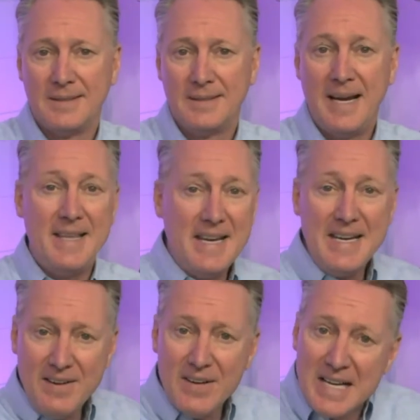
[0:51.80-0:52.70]
And then,
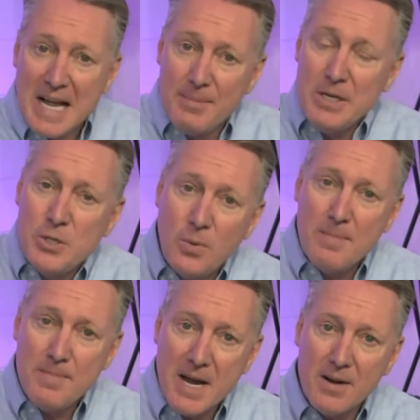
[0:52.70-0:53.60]
even coming to
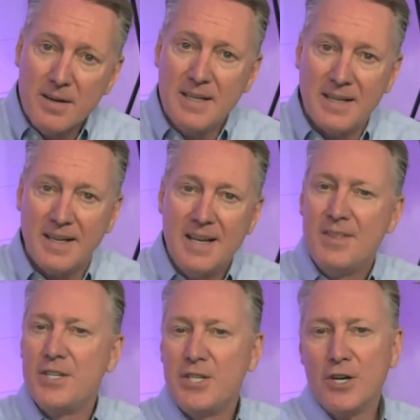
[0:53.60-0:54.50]
America,
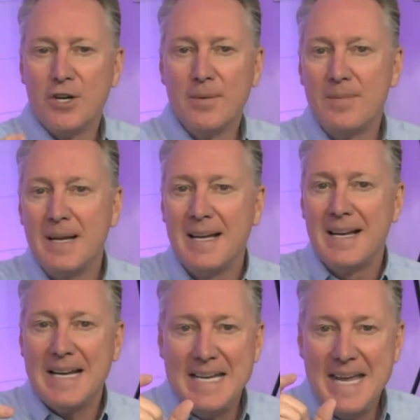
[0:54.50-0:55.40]
the
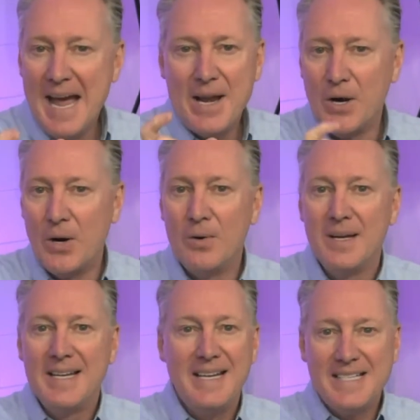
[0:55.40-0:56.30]
term ghetto
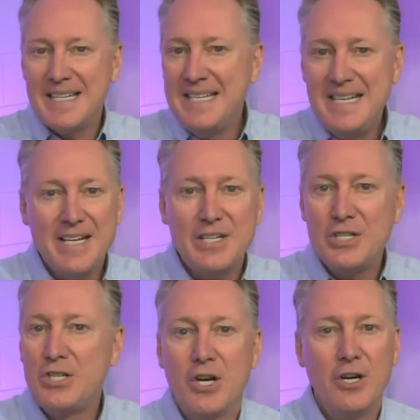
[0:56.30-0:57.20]
is a
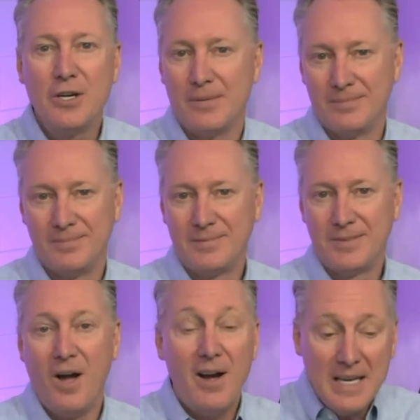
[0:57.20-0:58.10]
Yiddish term,
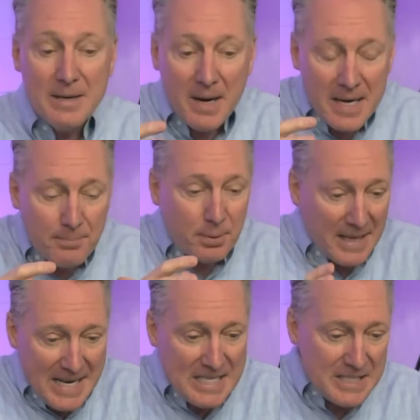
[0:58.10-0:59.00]
talking about a
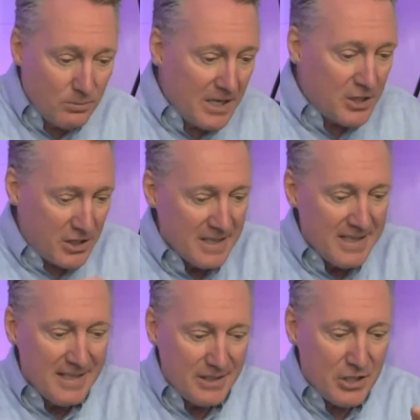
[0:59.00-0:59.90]
place in which
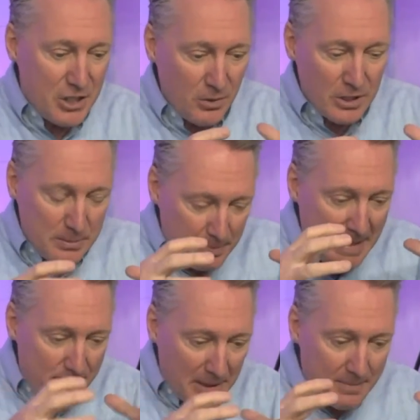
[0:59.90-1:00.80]
the Jewish
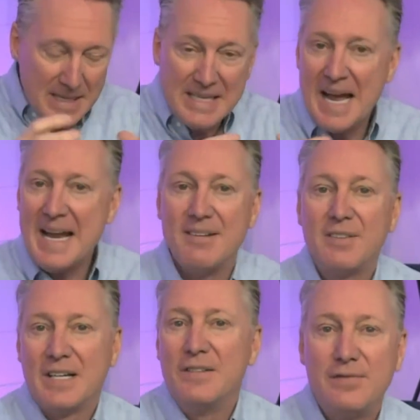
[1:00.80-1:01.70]
people have been kind
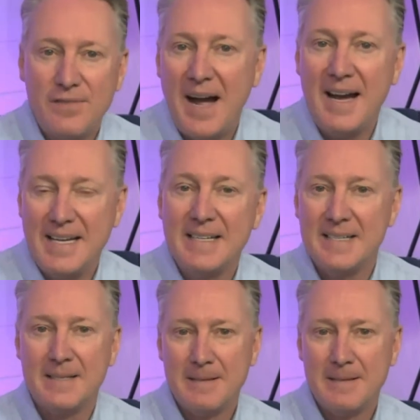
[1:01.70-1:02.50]
of confined.